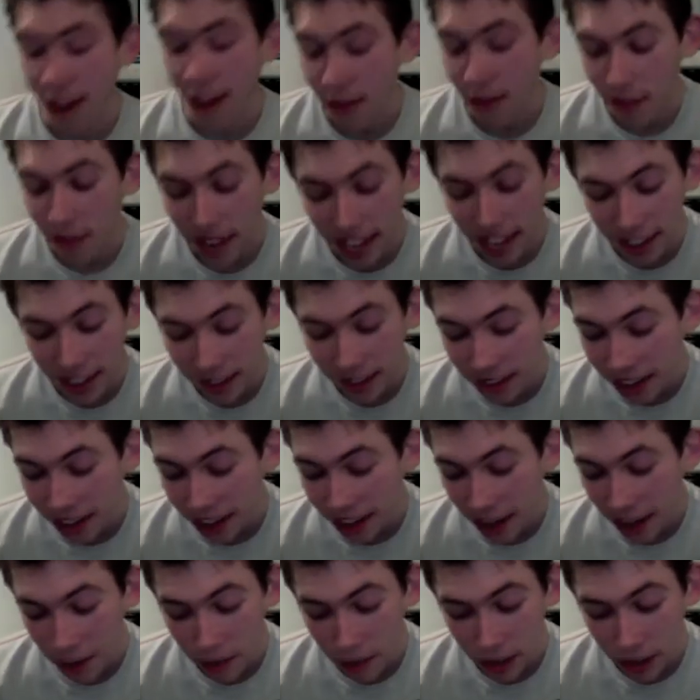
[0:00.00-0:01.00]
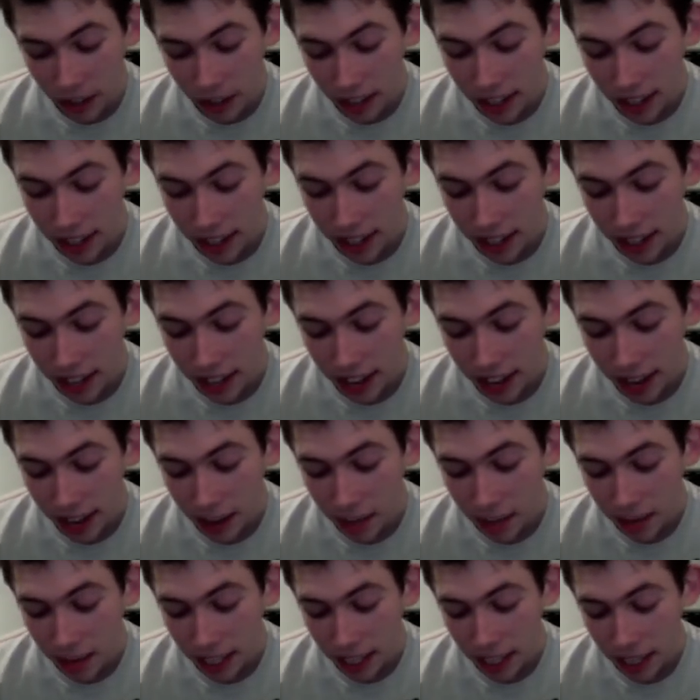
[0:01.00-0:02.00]
a really um, good
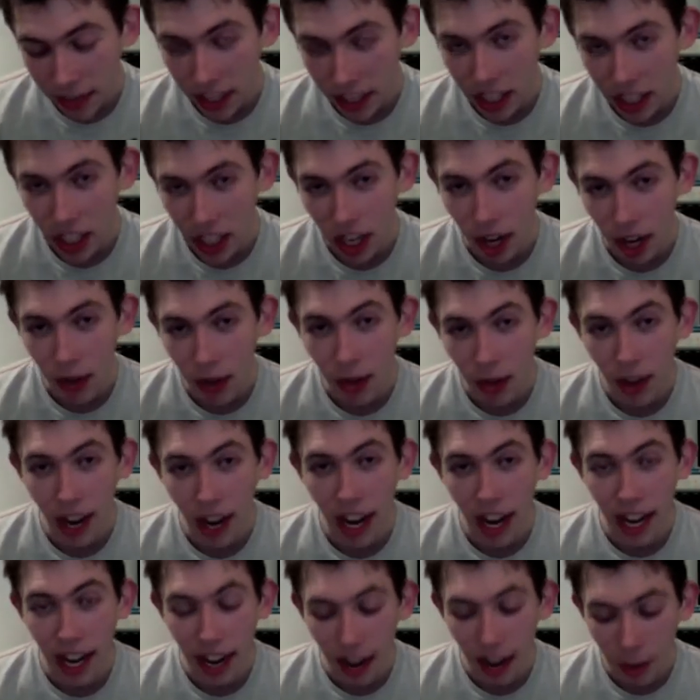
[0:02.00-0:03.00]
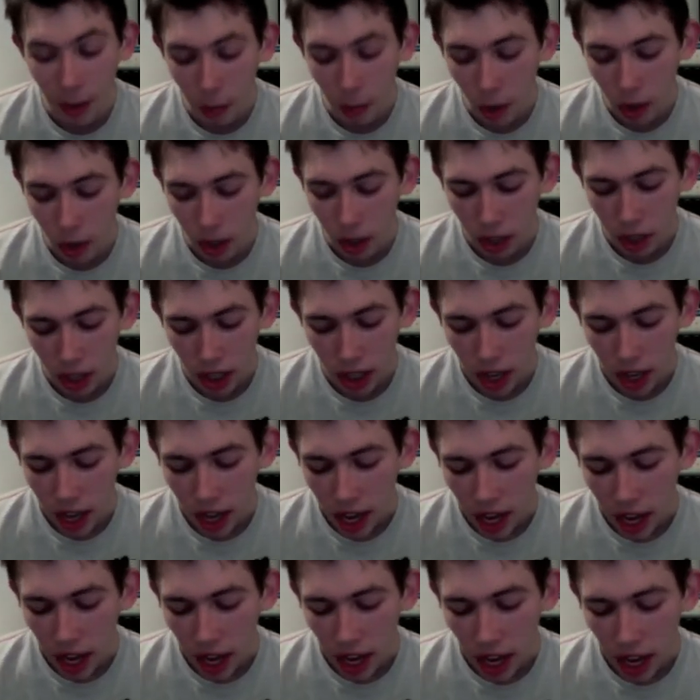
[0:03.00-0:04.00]
um, TV show that I, I watched
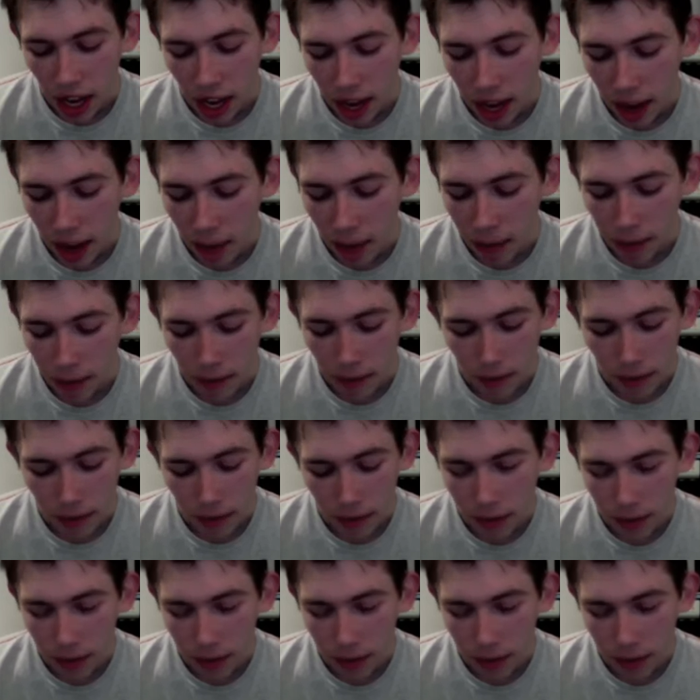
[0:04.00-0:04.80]
um,